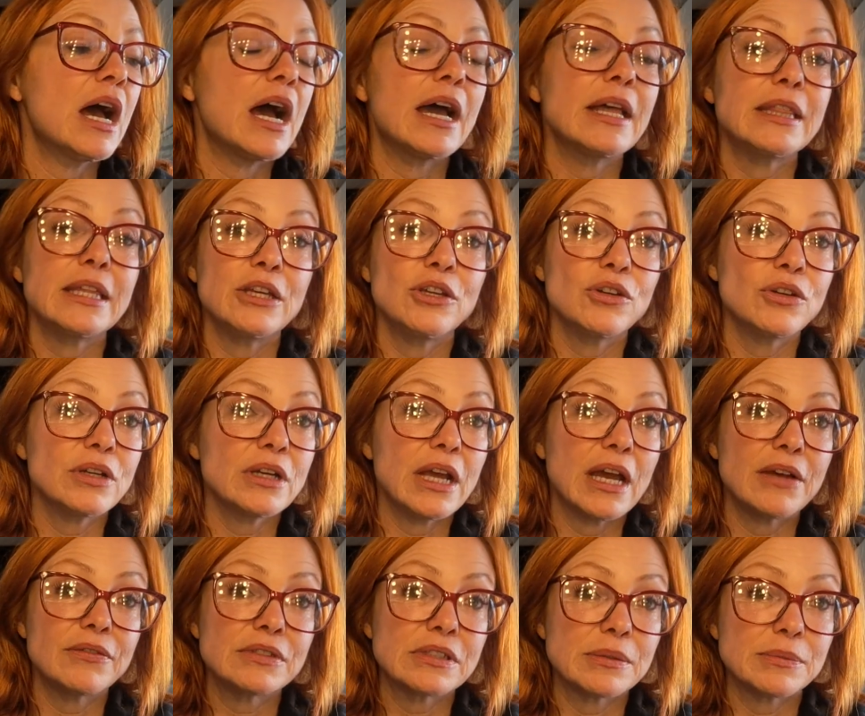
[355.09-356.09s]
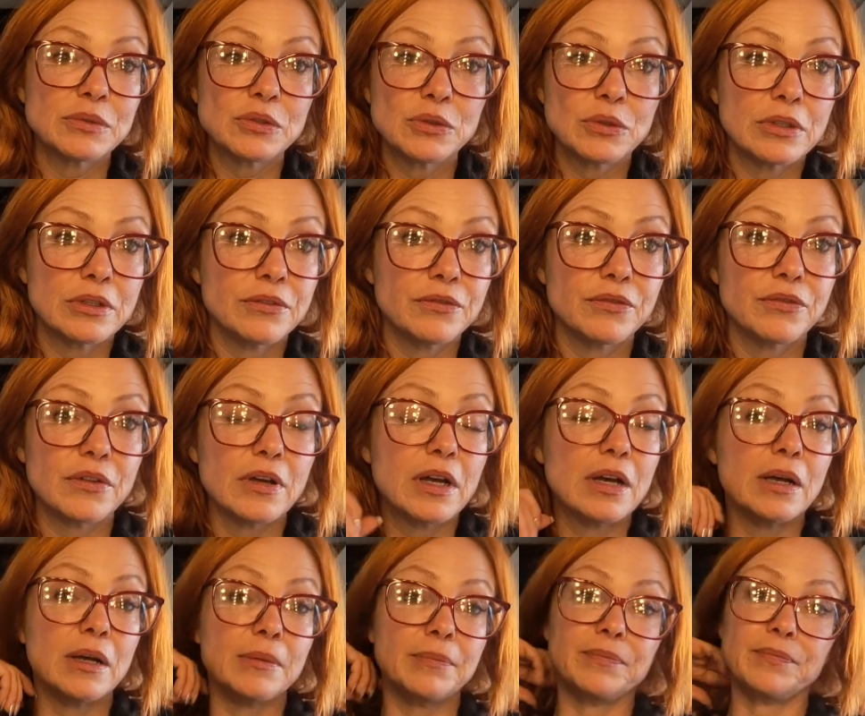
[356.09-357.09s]
I think you're going to have some sort of
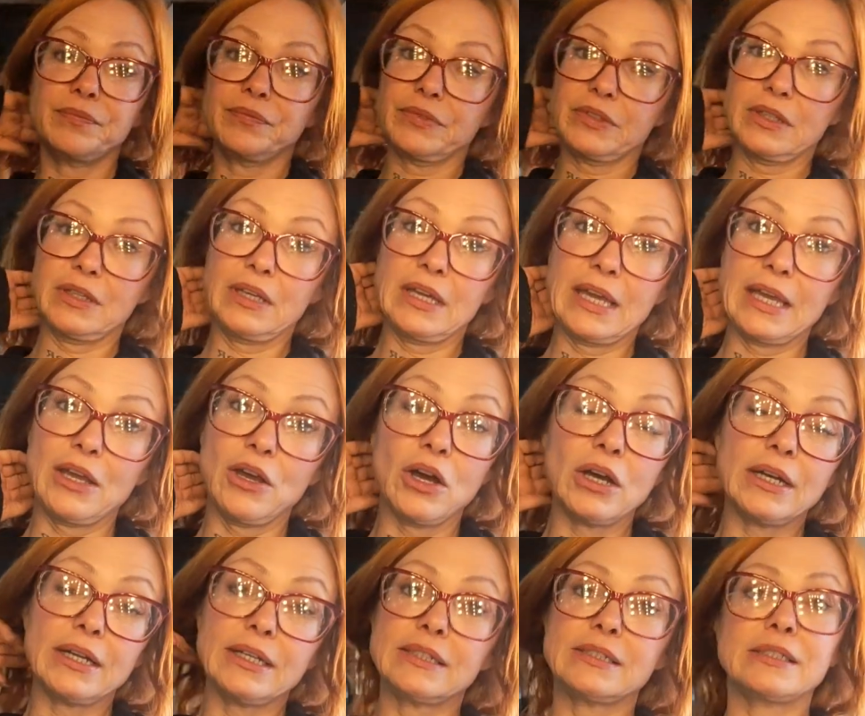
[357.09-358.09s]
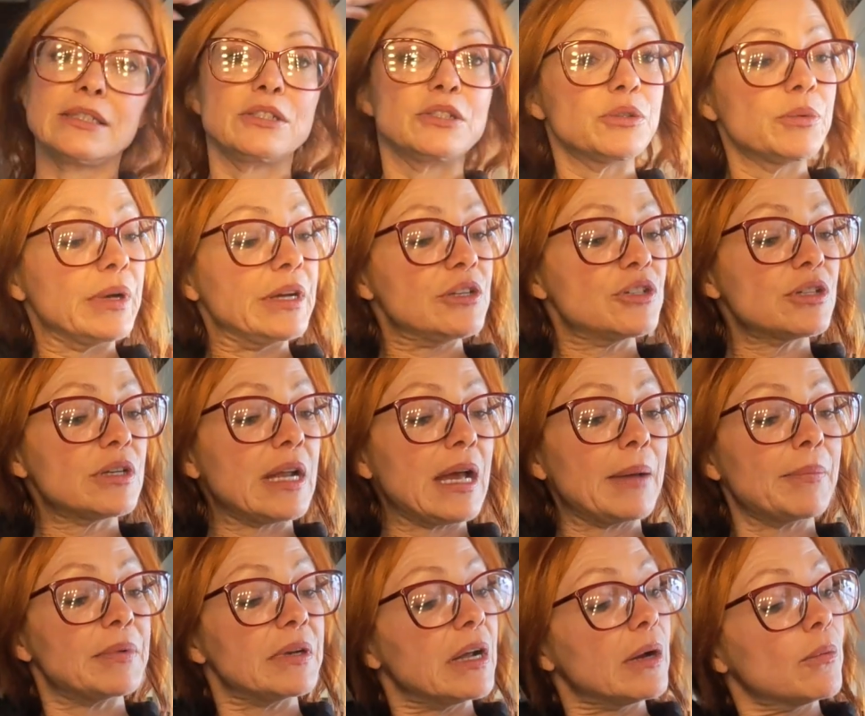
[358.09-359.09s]
chaotic situation
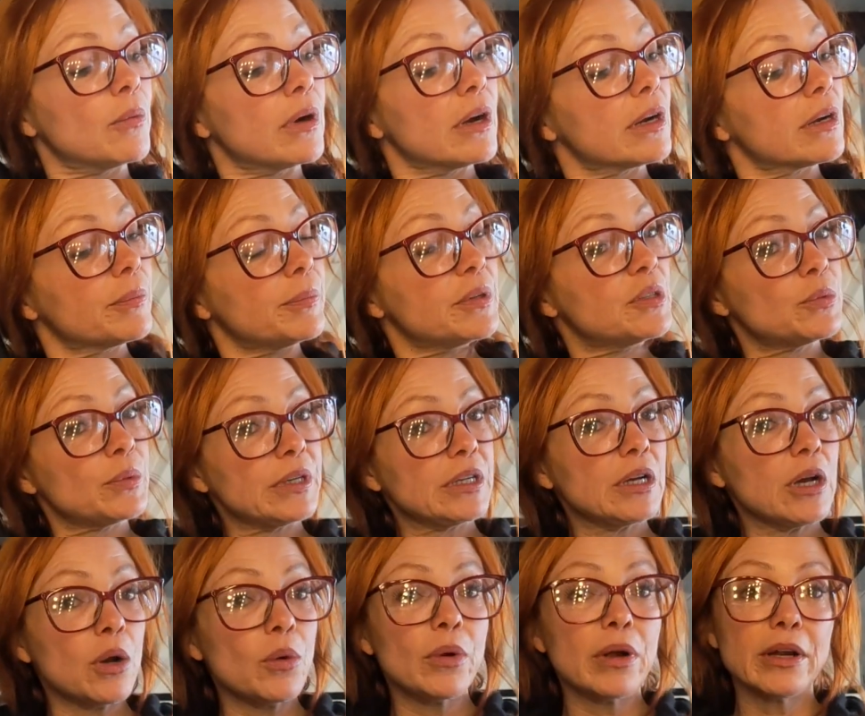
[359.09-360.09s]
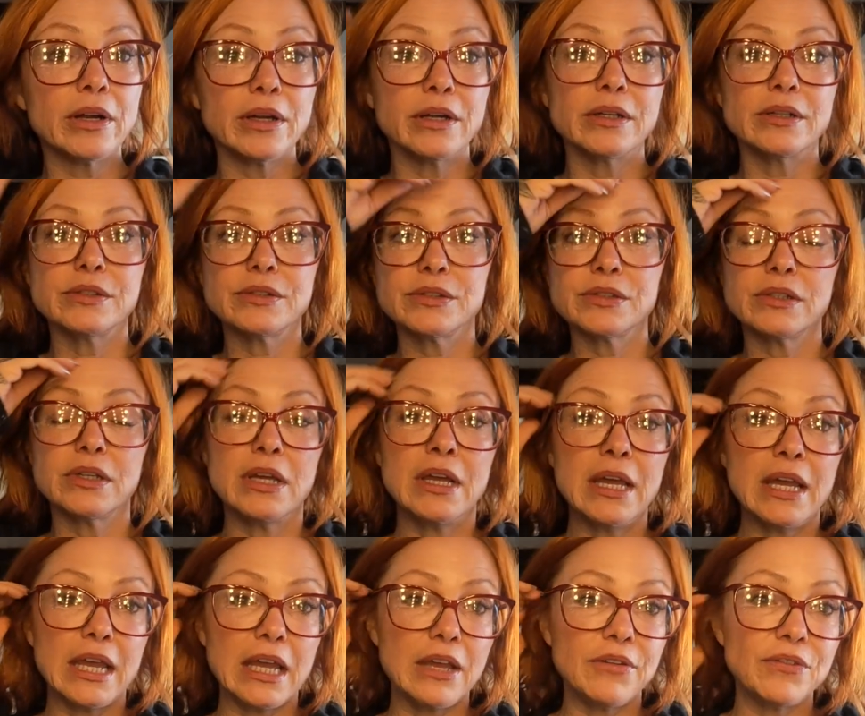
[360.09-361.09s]
happen at work between coworkers.
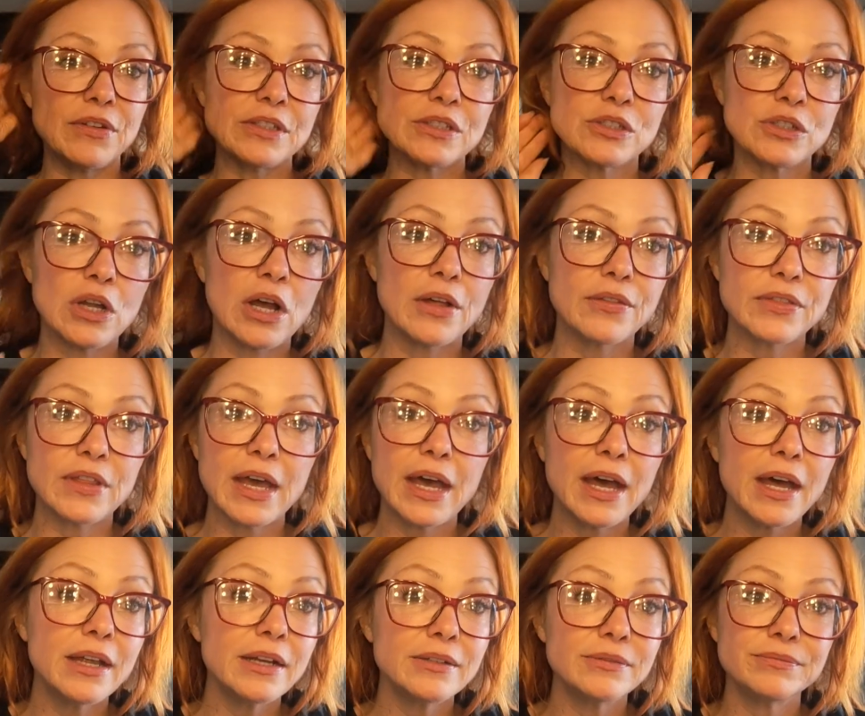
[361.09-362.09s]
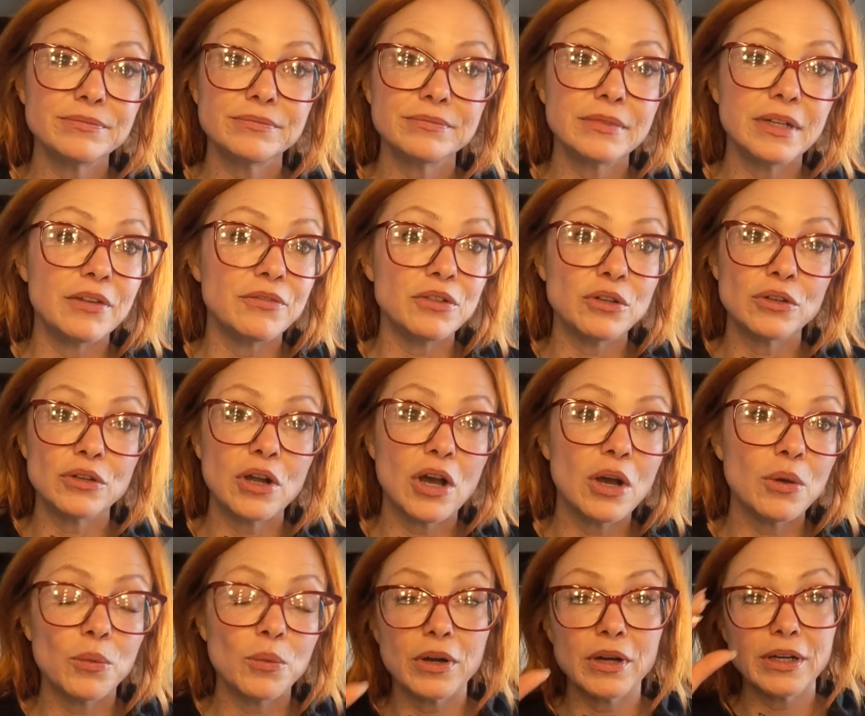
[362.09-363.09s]
If it's not that, if you're
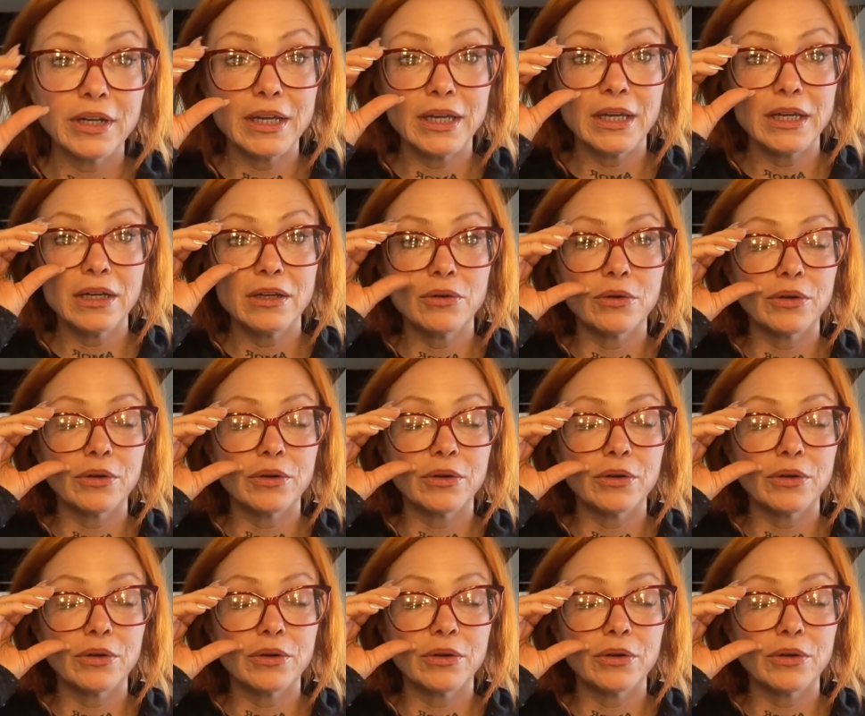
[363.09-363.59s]
not working